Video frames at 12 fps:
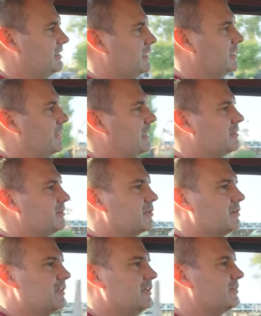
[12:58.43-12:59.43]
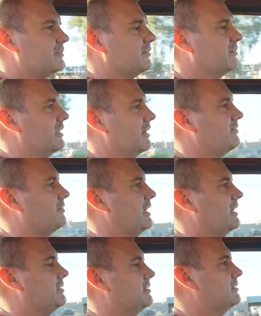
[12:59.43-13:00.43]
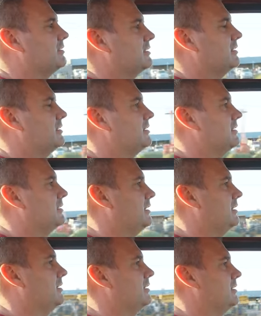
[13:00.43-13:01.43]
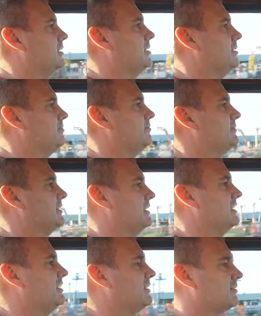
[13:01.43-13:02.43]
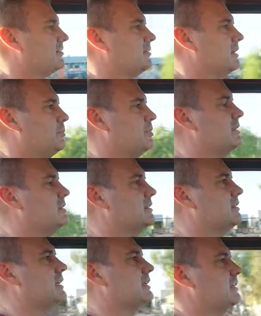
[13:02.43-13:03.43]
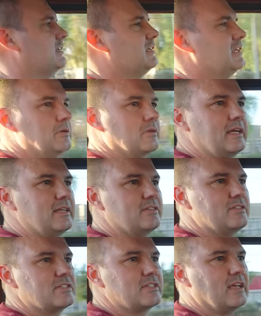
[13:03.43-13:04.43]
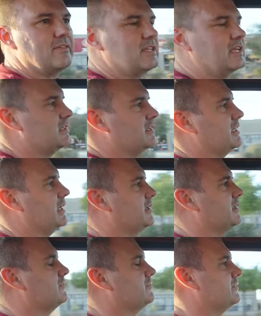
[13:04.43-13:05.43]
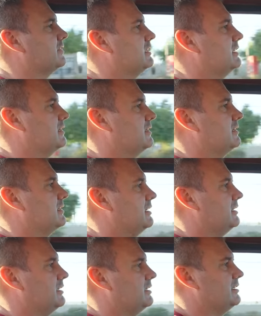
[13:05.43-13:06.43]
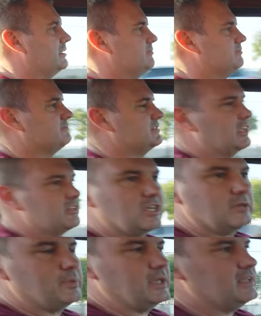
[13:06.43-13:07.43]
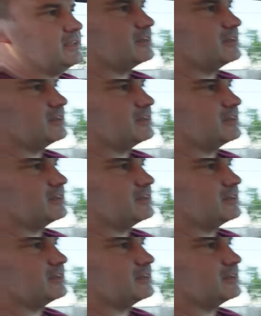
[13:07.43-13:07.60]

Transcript: He made a little list of stuff that, um, in his opinion, that you'd like to just have taken care of, um, touch up paint